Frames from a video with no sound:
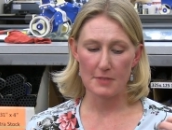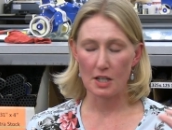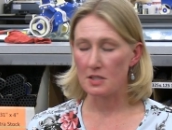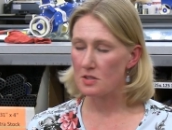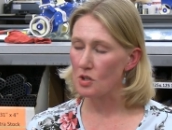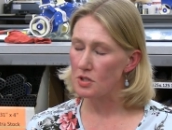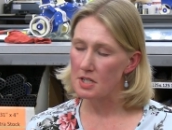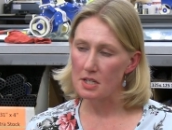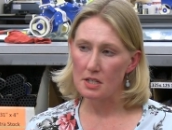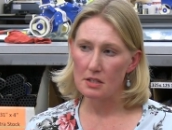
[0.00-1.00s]

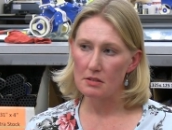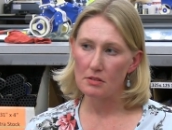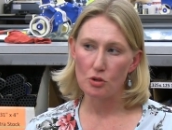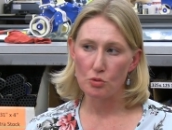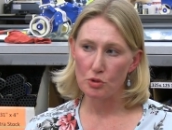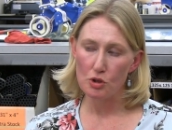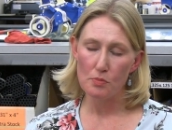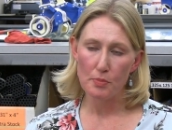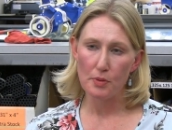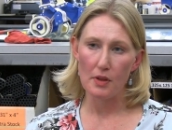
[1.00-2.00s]
consulting group
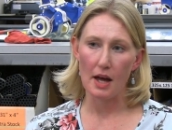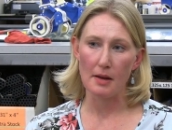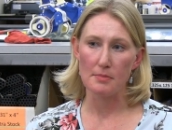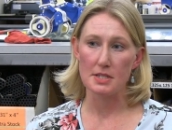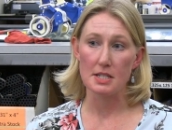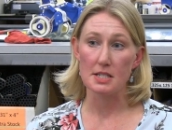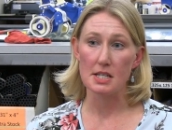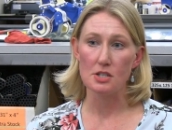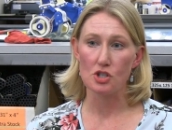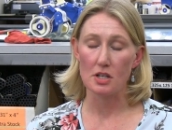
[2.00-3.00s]
to
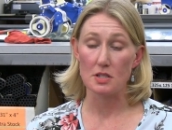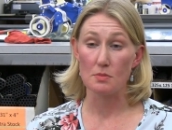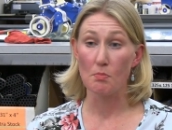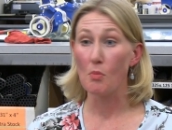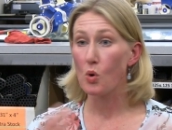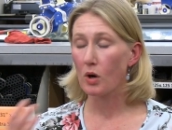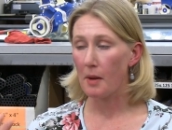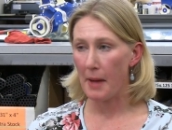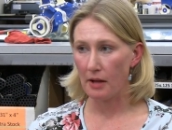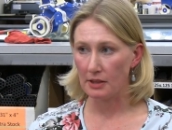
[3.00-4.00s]
teach us more
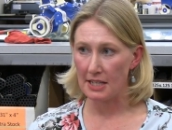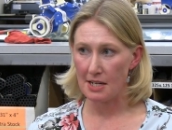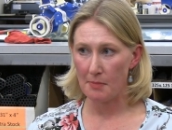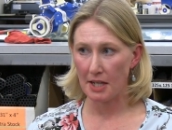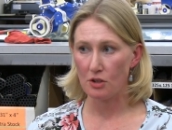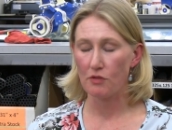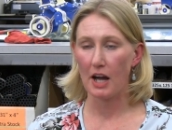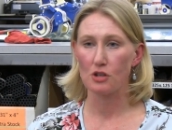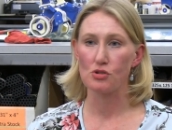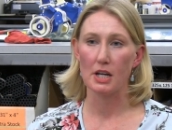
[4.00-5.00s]
about lean
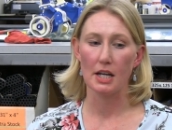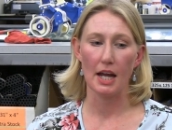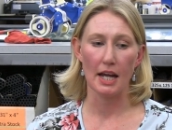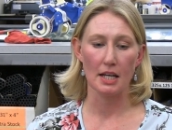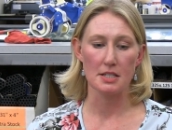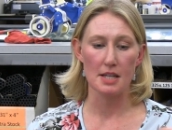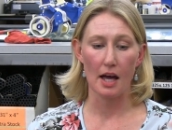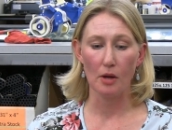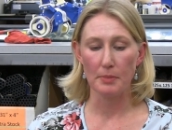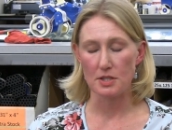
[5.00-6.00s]
manufacturing and to
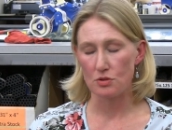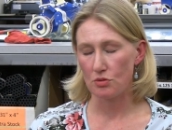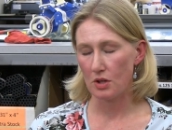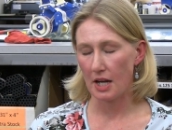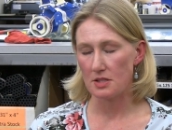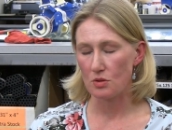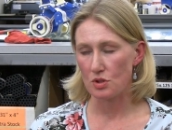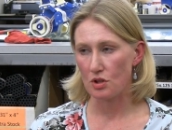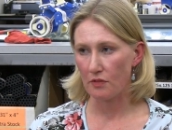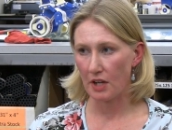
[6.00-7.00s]
help us through the ISO
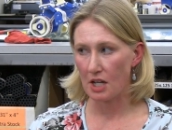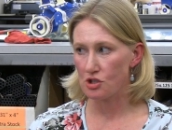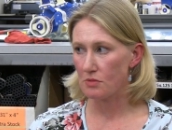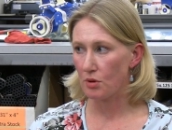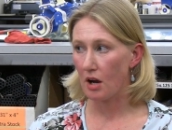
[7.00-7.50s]
certification